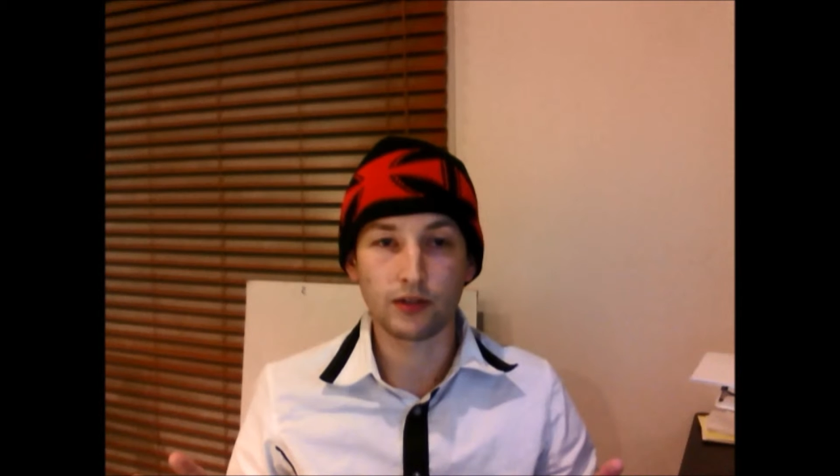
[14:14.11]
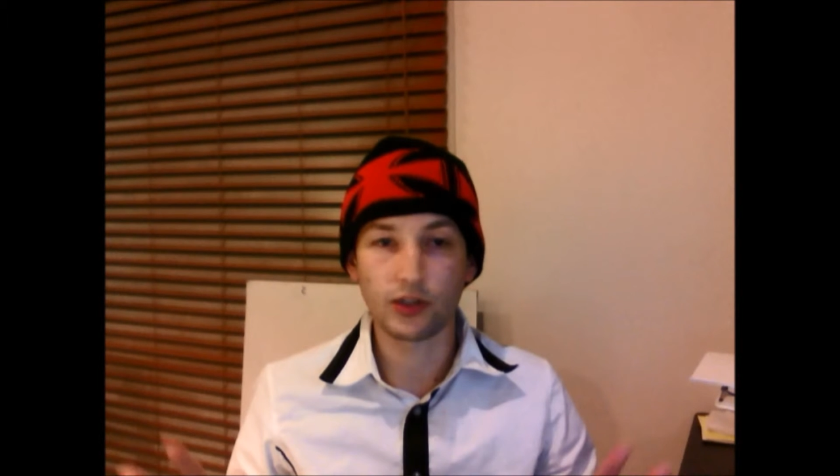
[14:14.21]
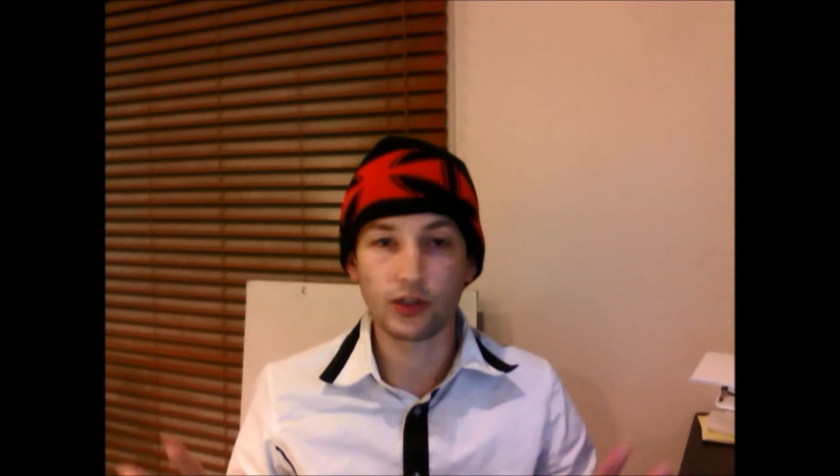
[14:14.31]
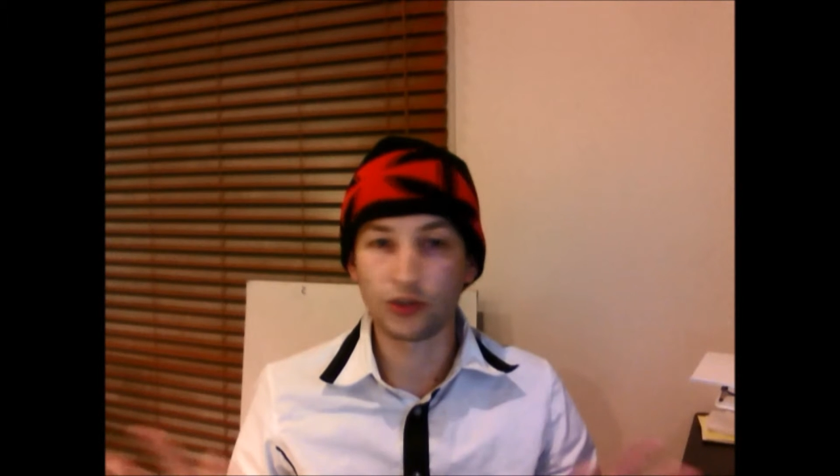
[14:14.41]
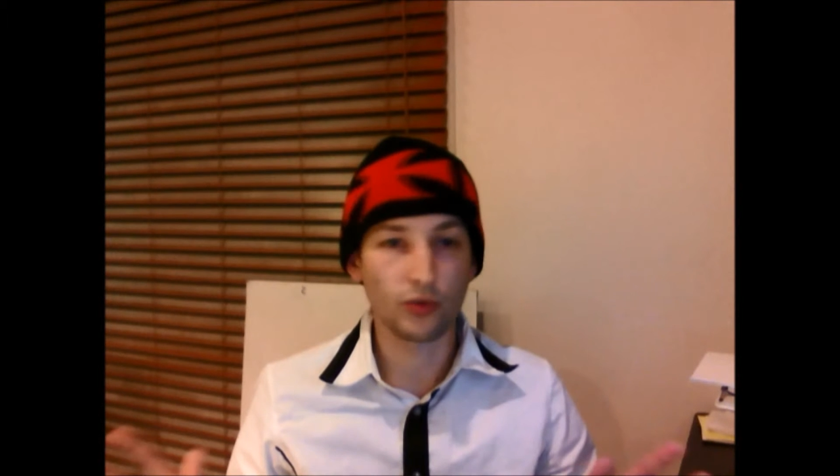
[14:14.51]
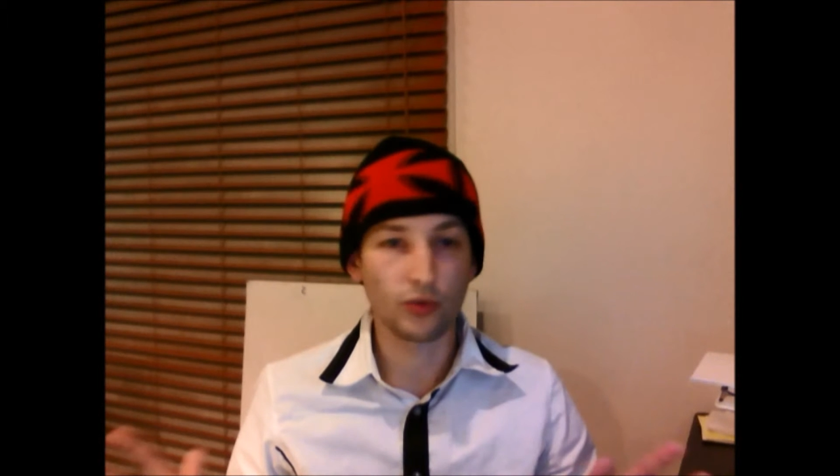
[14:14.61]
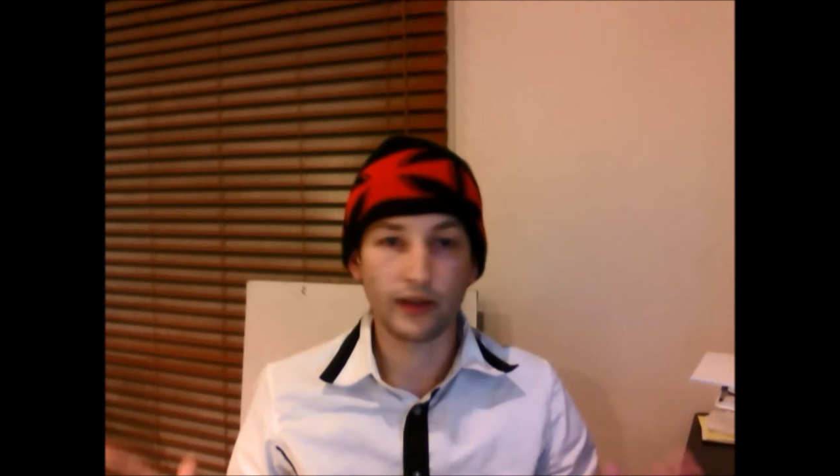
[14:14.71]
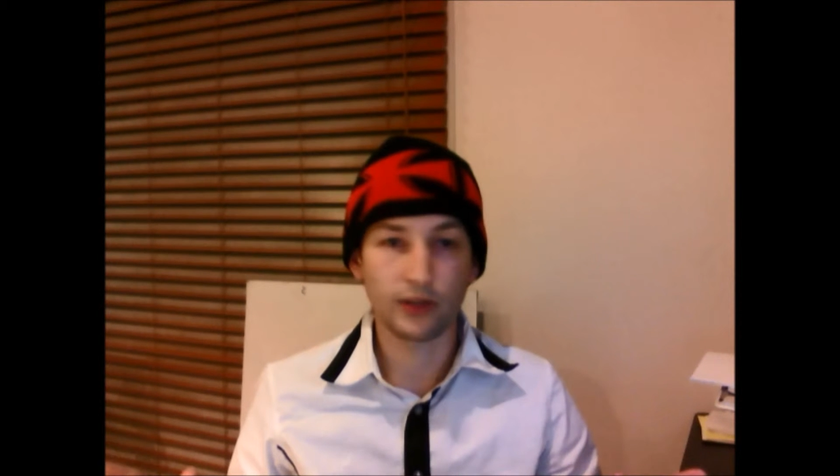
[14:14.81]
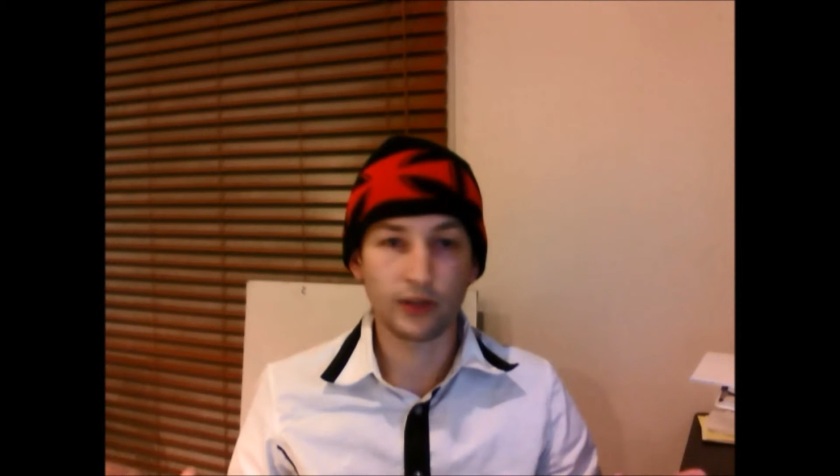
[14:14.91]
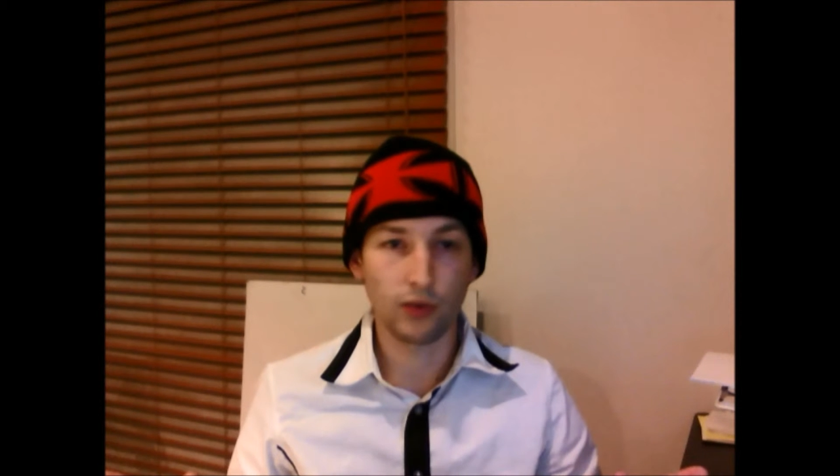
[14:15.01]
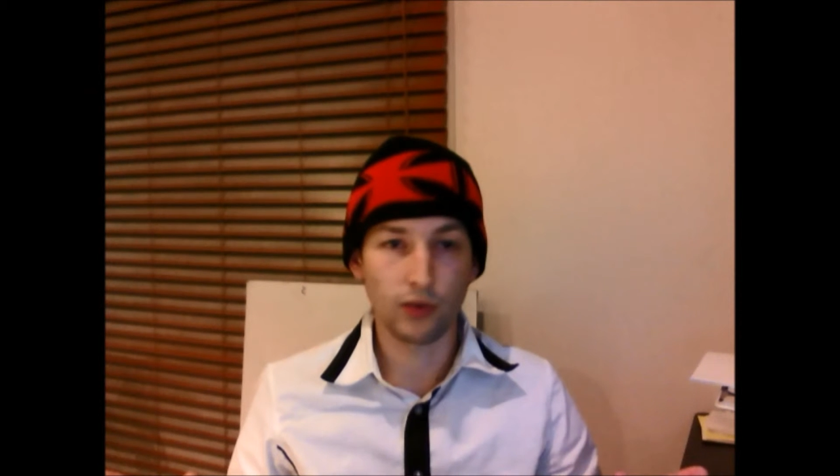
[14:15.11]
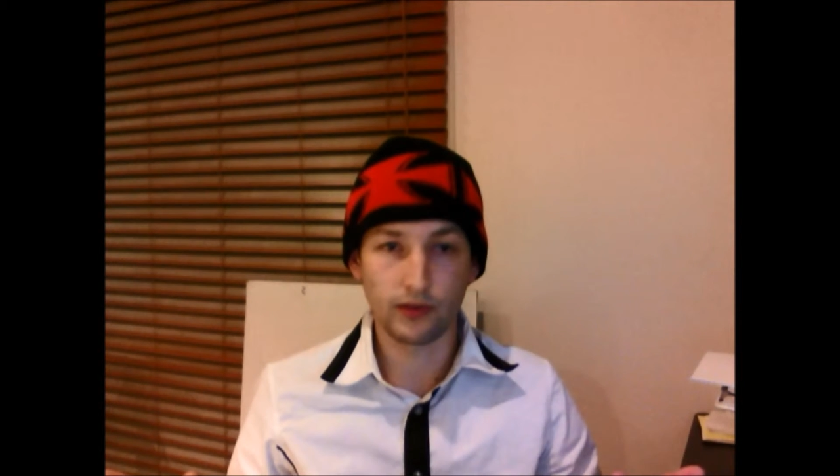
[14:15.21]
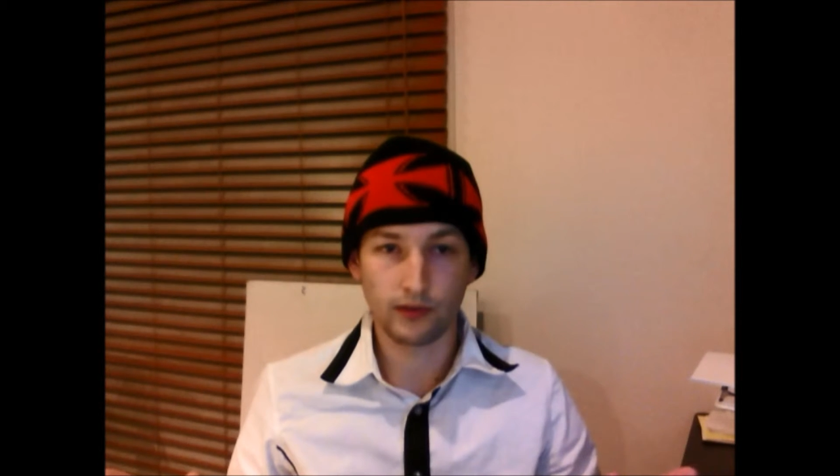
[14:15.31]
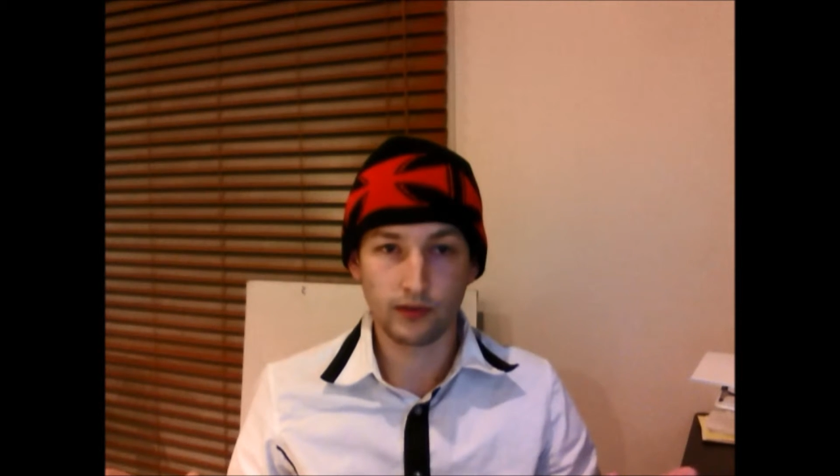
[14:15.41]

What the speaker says: You can do whatever you want.